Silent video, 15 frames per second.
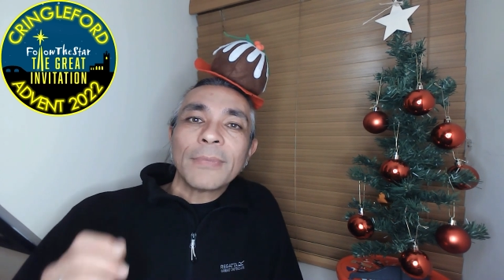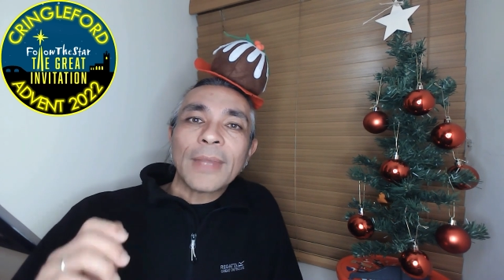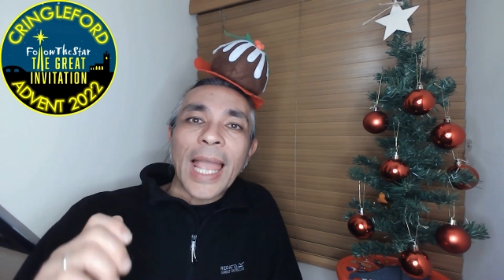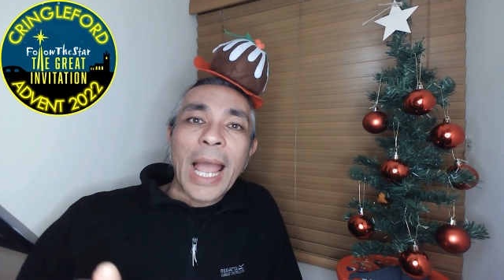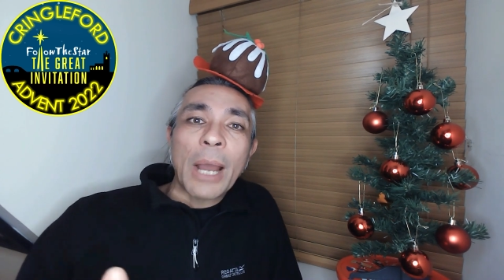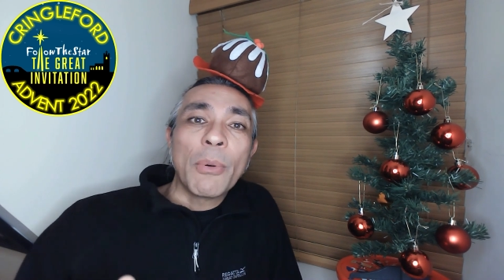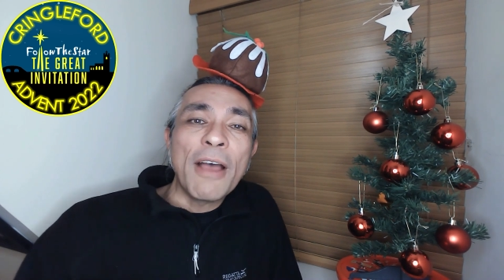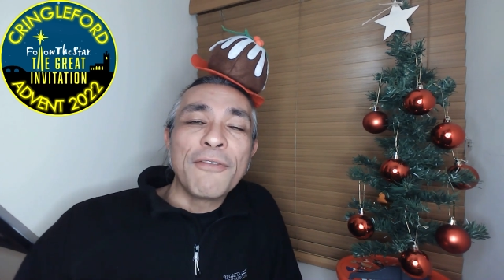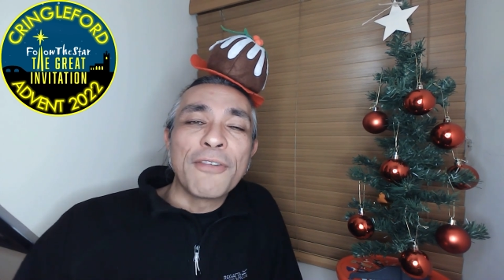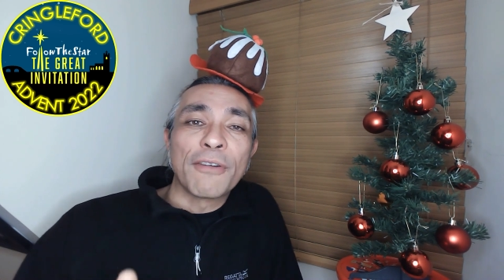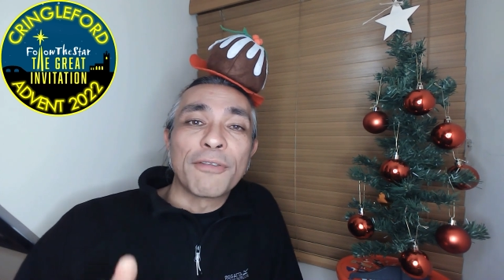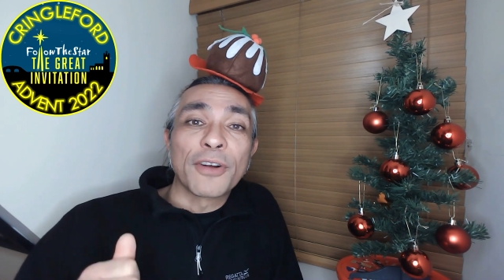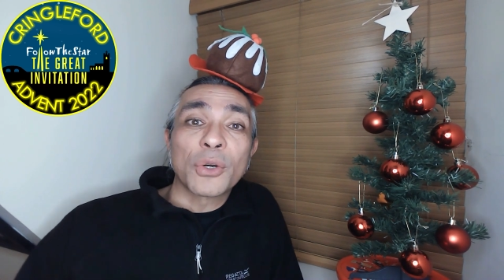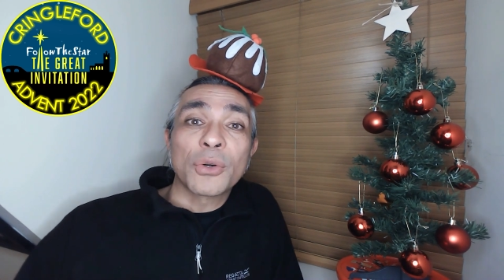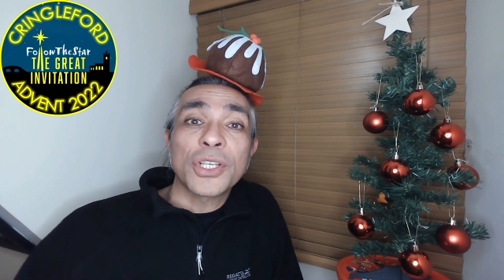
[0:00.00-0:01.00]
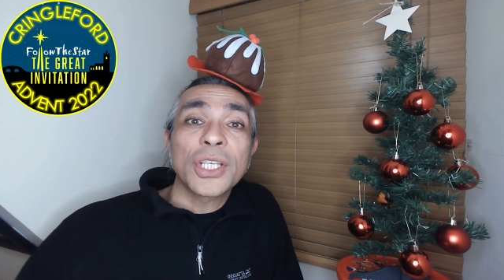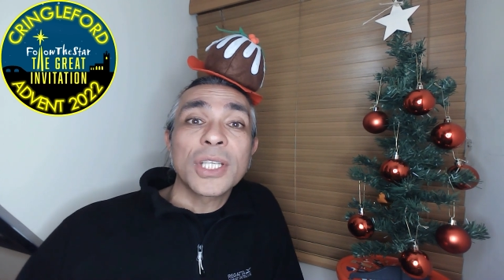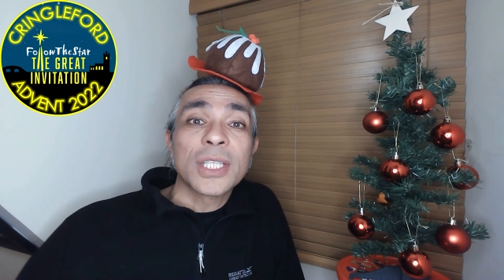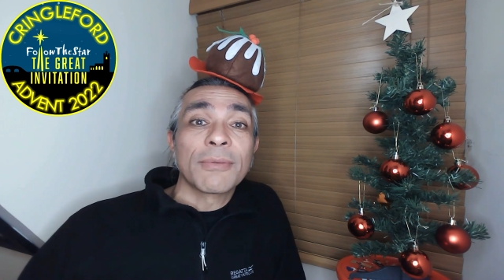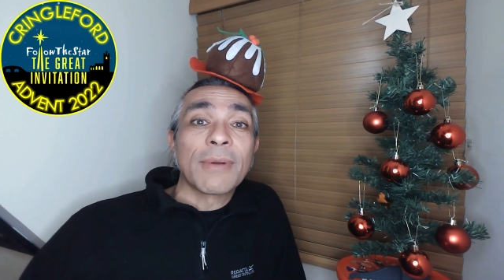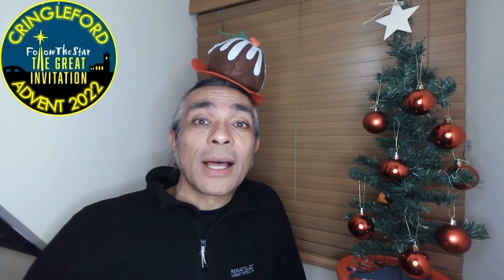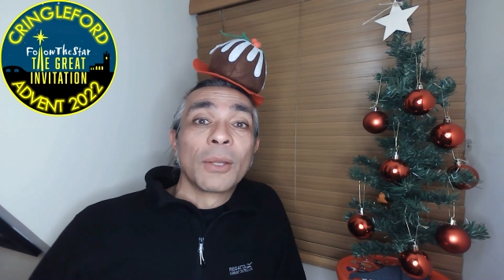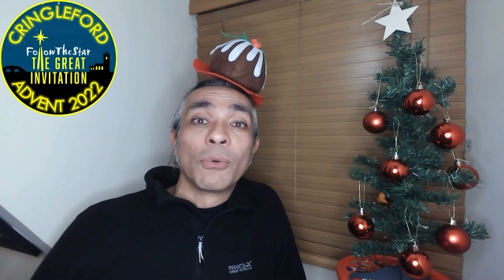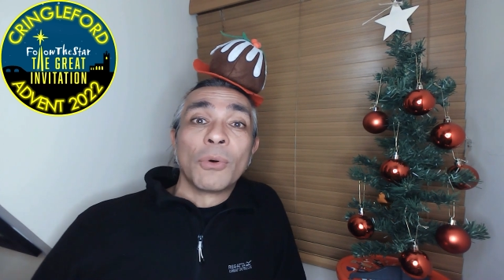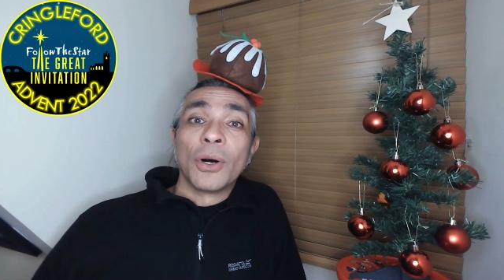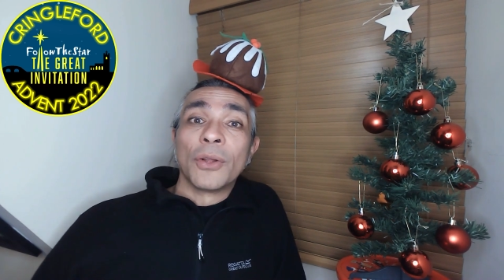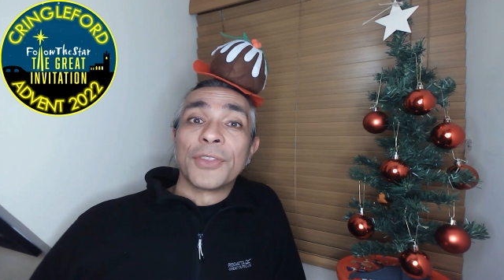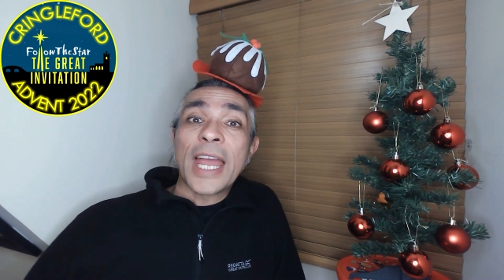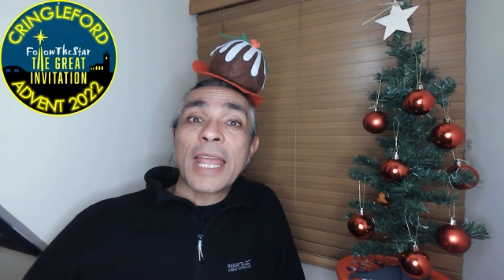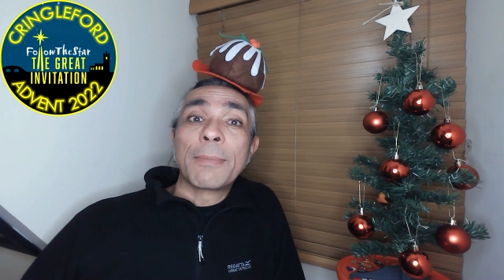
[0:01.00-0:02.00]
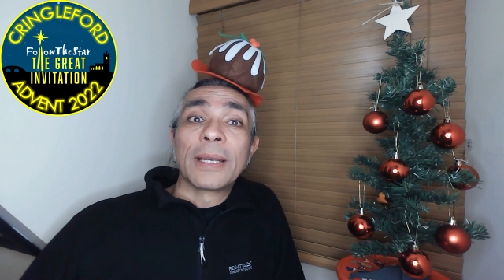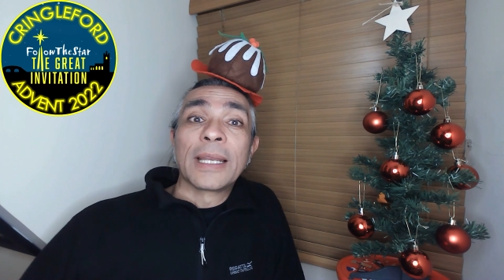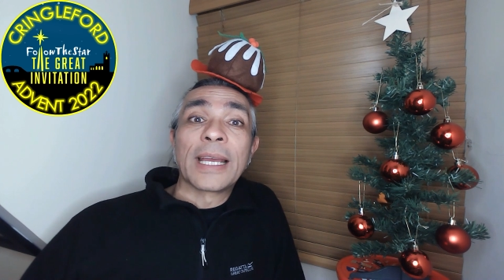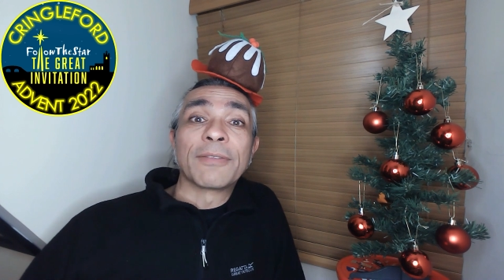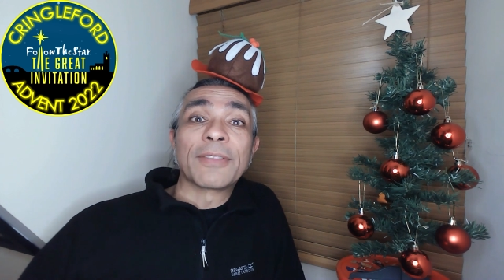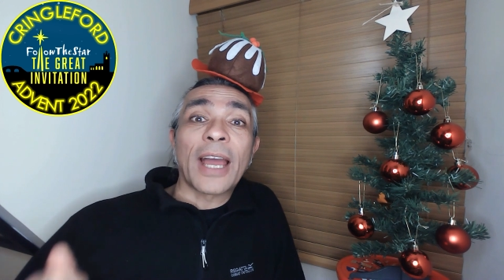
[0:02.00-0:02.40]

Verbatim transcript: However, for Christians around the world, they believe